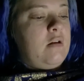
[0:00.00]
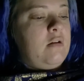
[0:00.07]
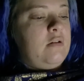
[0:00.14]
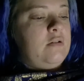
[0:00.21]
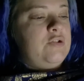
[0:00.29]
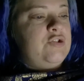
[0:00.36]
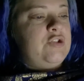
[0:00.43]

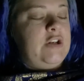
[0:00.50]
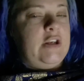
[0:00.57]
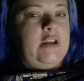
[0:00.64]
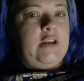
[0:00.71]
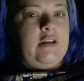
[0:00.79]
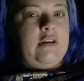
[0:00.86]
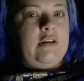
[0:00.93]

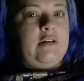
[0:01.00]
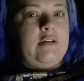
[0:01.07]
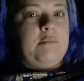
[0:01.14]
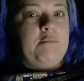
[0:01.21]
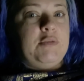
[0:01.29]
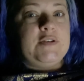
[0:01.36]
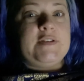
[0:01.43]
She
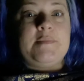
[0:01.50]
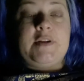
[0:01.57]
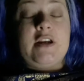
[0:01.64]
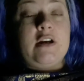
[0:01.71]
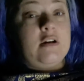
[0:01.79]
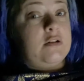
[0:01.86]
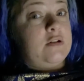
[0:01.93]
builds up the
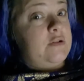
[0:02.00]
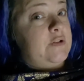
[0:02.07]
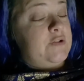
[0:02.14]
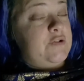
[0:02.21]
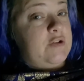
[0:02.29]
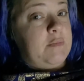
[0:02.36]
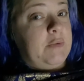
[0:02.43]
characters
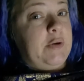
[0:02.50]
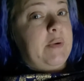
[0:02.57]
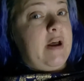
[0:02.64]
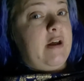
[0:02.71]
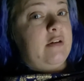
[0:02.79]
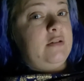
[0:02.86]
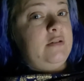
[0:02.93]
extremely well